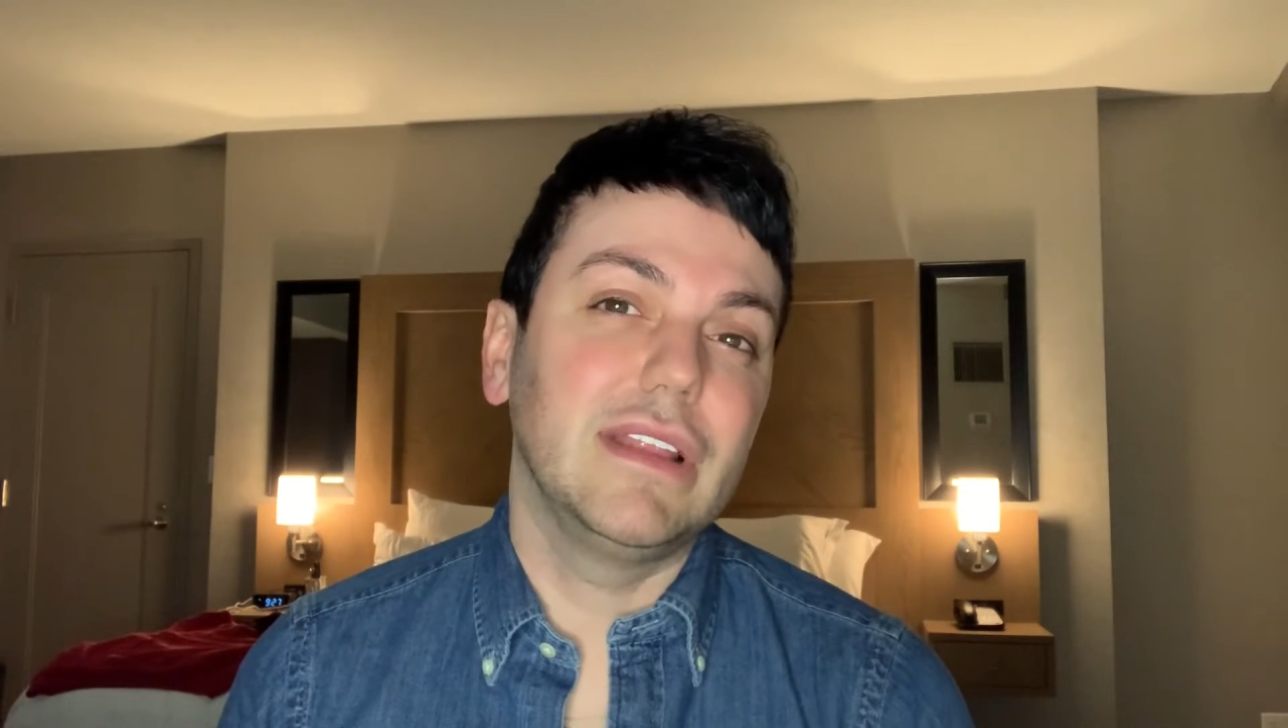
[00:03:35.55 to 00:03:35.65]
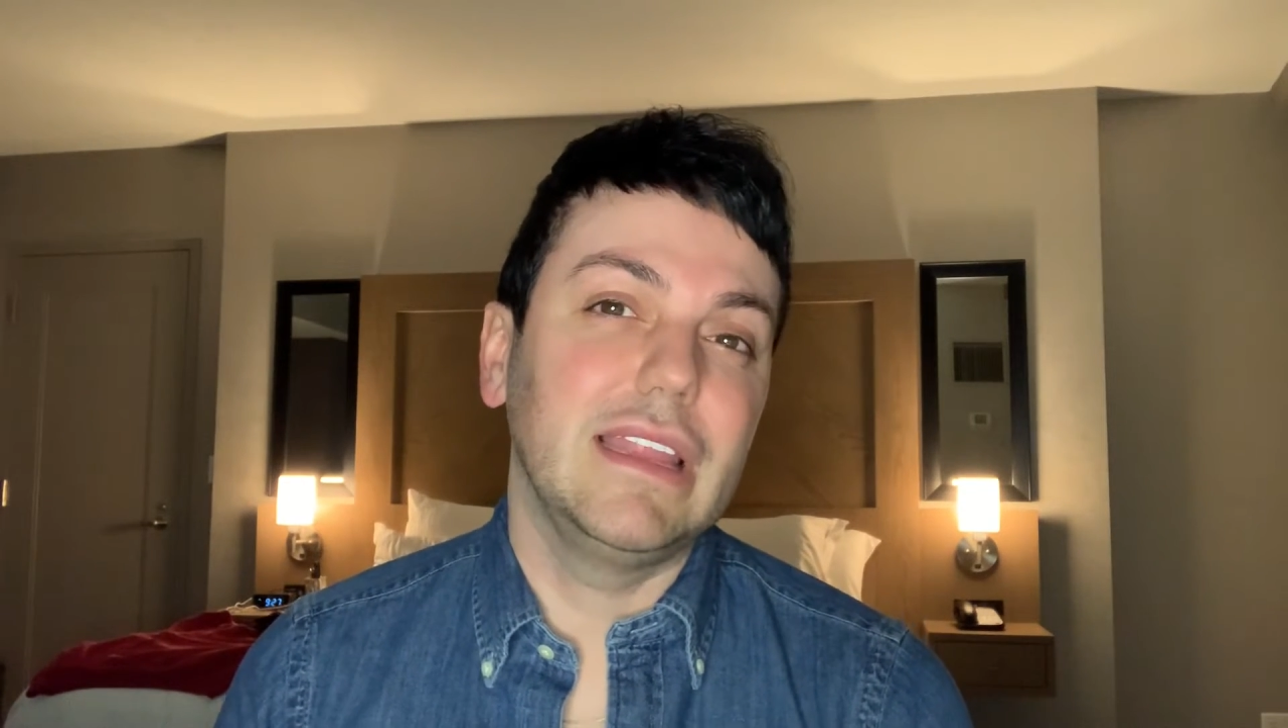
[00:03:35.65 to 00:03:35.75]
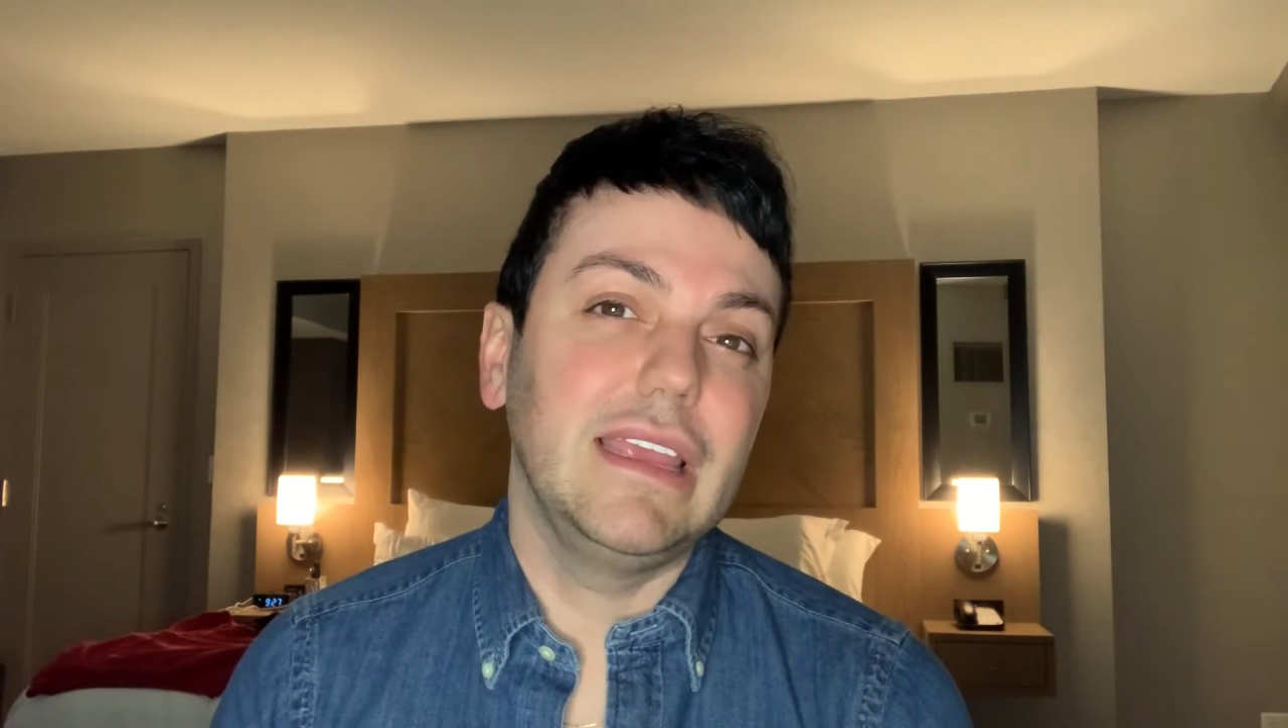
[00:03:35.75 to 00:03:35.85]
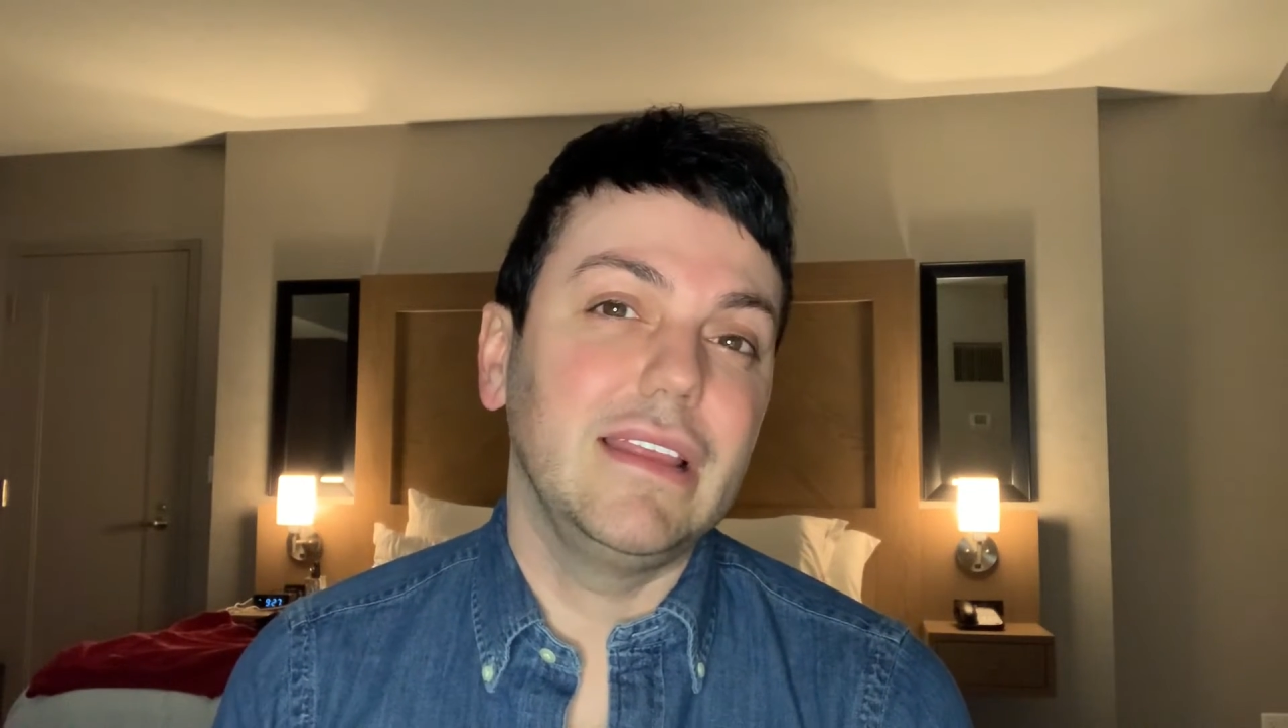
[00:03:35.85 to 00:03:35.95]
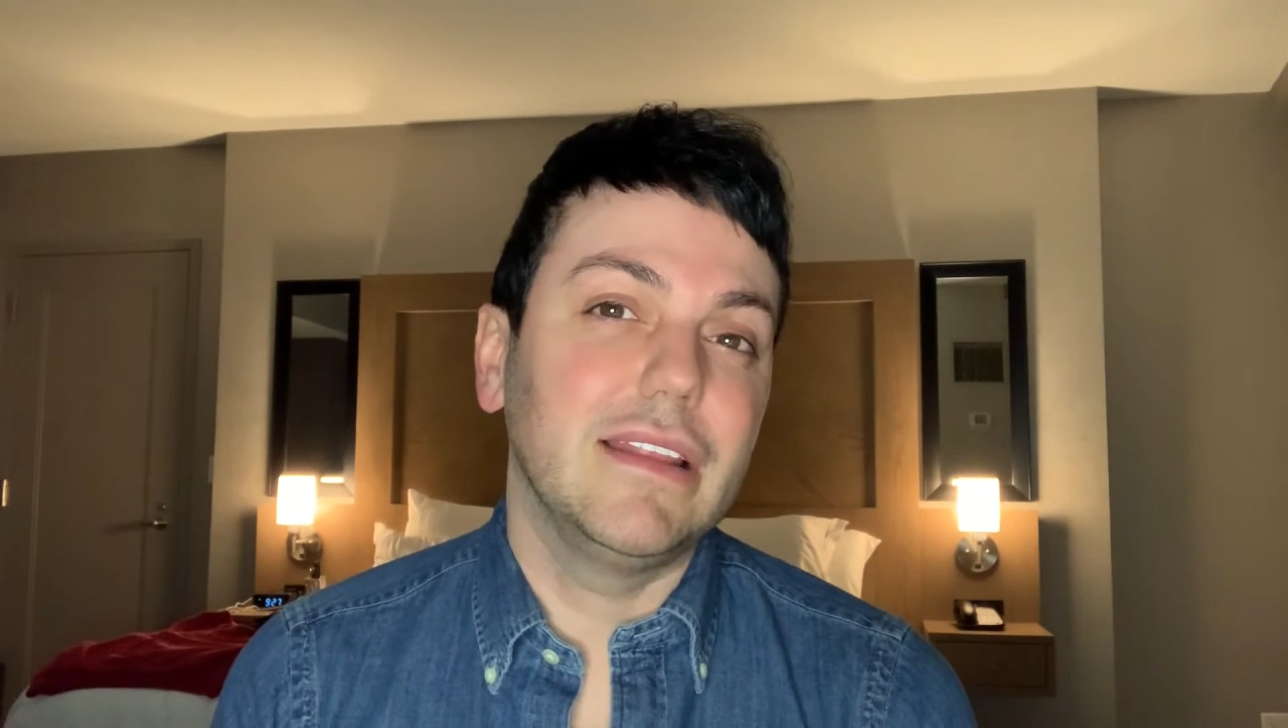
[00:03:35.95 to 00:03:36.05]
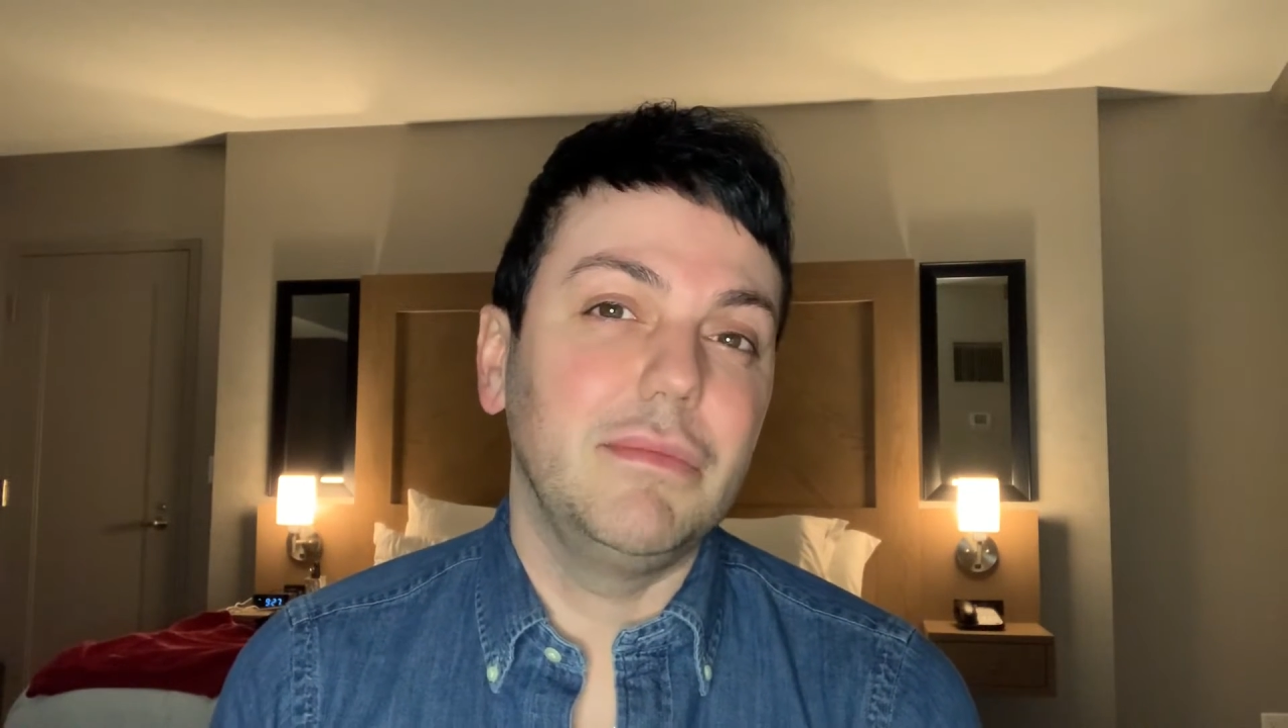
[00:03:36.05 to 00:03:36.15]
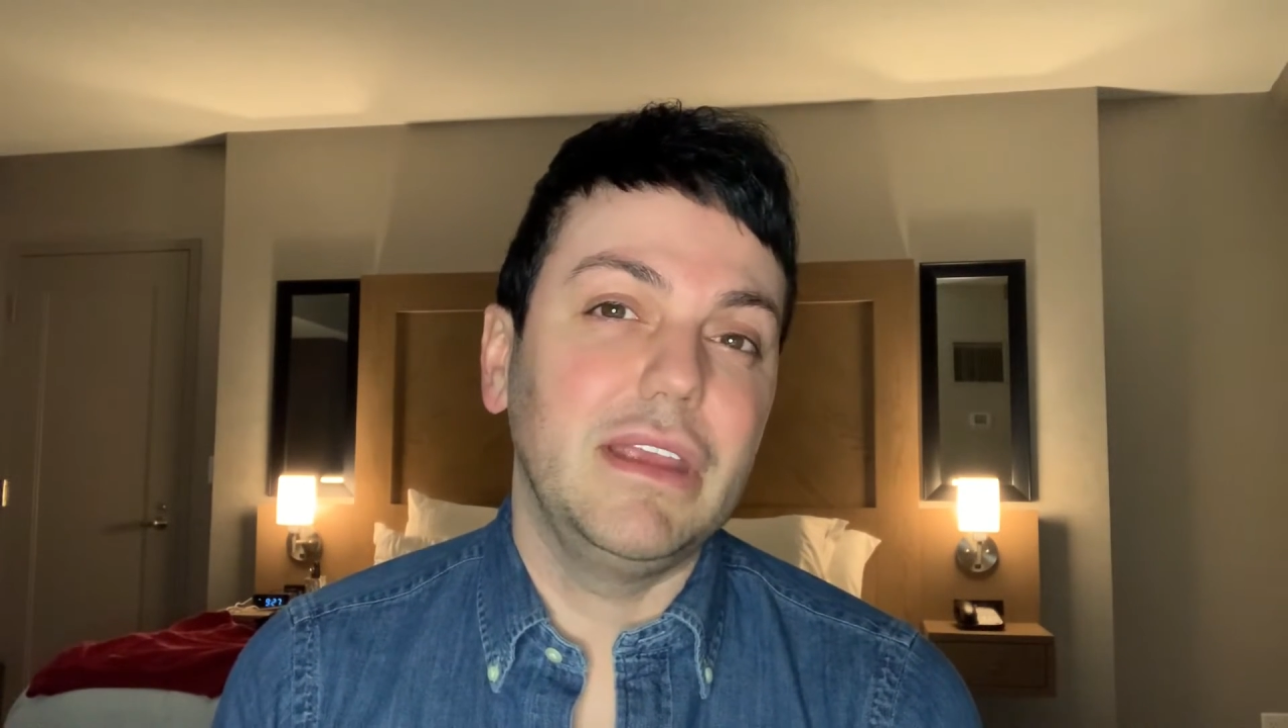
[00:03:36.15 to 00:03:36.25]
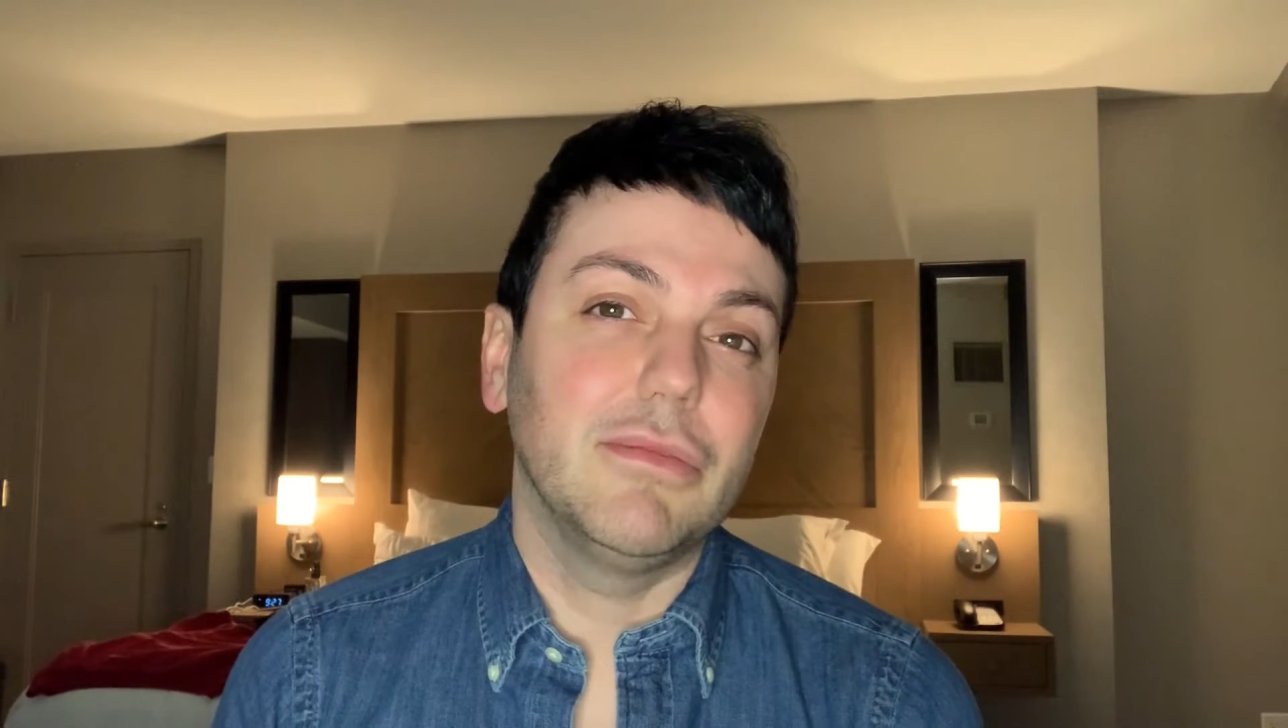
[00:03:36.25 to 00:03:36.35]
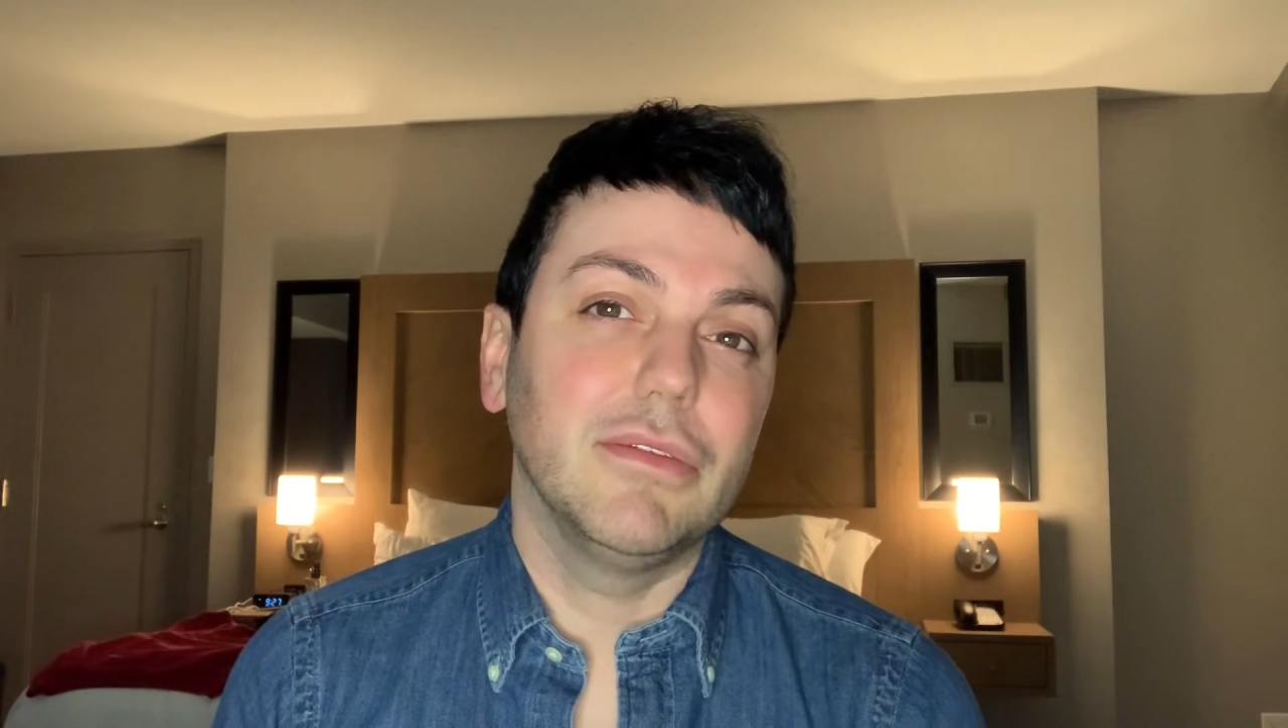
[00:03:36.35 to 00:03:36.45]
the meat